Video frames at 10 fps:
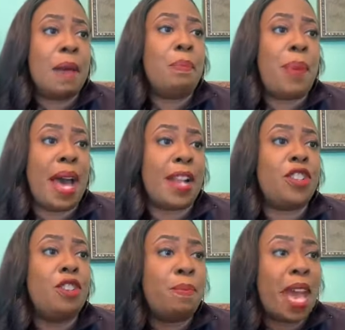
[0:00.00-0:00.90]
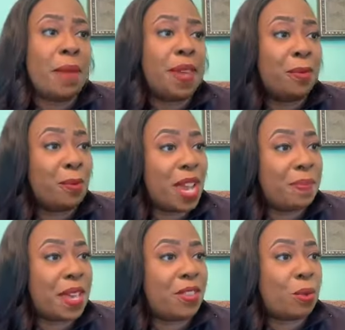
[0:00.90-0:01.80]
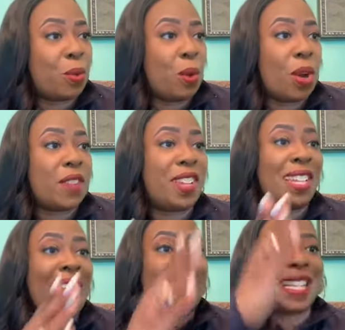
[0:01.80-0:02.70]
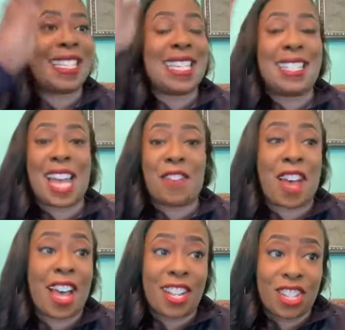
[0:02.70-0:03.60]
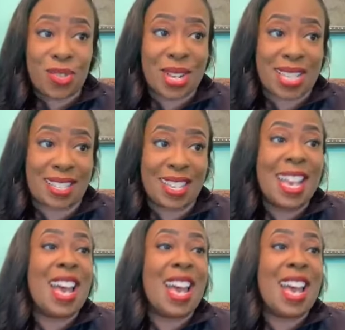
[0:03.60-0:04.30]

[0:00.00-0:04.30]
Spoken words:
But you may be reaping the reward of a legacy left hundreds